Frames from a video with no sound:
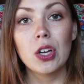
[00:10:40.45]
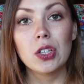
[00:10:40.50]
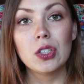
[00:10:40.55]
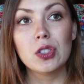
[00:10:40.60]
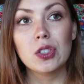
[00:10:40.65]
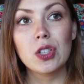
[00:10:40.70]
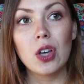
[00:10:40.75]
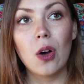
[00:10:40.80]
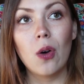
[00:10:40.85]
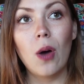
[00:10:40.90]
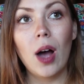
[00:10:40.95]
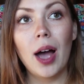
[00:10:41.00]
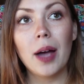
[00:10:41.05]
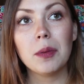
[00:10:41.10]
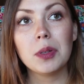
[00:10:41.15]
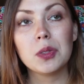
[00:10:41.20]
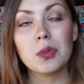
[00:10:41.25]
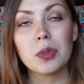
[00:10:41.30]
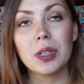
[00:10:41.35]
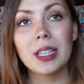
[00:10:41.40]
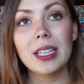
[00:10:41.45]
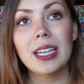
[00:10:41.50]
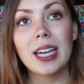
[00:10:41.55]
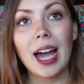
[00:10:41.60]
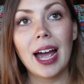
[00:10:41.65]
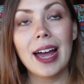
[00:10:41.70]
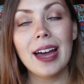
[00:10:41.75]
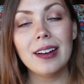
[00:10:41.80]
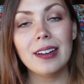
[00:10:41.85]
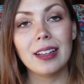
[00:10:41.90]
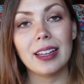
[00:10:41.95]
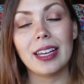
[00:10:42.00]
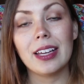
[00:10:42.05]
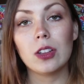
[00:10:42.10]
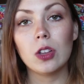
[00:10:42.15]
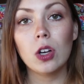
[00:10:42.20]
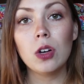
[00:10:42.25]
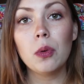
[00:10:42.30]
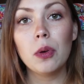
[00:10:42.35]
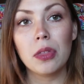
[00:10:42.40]
So I was really I had to
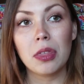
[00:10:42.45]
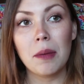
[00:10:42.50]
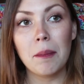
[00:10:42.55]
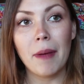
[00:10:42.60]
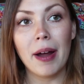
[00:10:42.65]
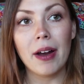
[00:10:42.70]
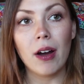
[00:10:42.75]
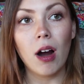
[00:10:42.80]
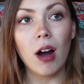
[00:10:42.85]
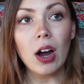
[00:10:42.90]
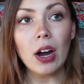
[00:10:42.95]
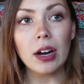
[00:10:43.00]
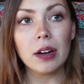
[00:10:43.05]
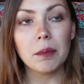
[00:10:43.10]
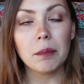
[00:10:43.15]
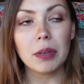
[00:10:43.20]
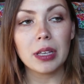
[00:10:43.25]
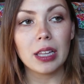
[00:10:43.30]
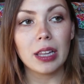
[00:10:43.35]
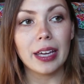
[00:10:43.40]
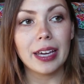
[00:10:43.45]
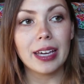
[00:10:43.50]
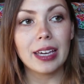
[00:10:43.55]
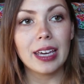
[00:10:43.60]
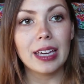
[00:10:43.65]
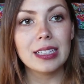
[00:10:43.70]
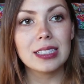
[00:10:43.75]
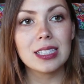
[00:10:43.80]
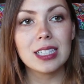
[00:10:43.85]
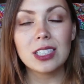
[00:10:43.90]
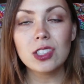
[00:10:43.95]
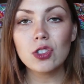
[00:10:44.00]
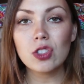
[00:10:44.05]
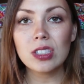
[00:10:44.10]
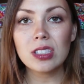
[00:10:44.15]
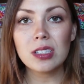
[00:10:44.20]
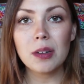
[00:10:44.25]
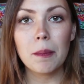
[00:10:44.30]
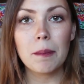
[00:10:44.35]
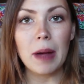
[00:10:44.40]
like look within my heart and be like, is this
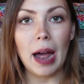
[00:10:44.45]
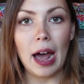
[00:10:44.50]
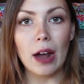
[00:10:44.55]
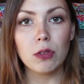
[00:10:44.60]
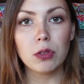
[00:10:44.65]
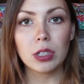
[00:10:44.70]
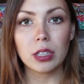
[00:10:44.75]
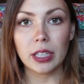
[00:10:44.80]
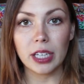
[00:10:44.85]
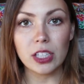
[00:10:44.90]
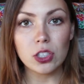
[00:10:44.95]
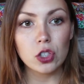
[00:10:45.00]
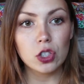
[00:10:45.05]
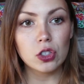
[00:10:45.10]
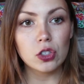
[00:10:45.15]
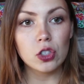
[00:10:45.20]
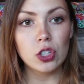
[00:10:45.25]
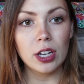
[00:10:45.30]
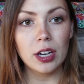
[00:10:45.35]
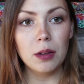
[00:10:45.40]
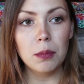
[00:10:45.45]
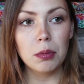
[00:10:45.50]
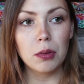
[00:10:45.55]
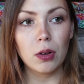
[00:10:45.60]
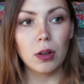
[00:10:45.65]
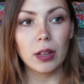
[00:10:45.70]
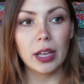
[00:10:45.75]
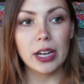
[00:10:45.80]
just a bad relationship?